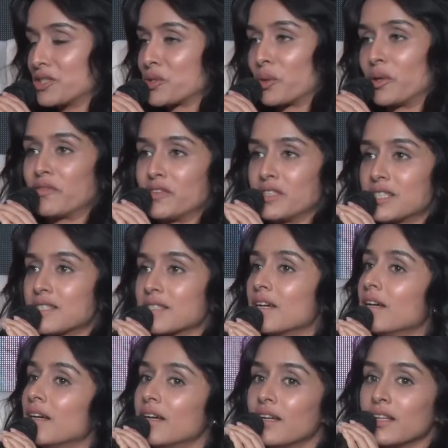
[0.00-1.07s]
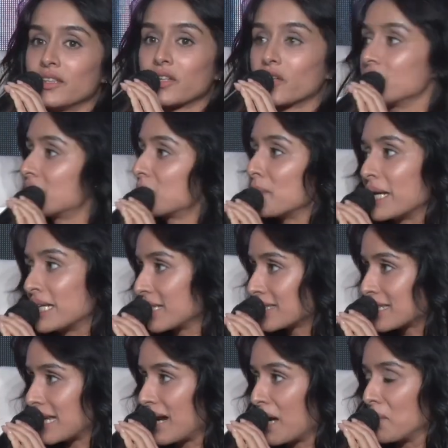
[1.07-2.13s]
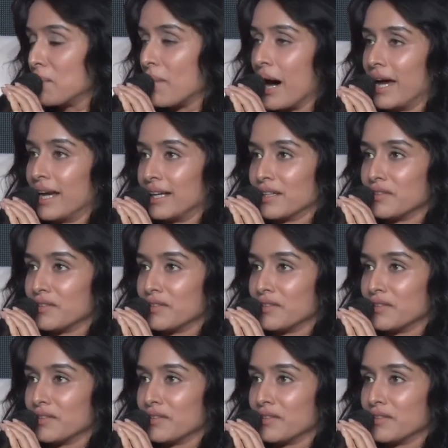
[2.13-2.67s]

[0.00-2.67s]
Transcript: So if it's the cosmetics that I'm buying,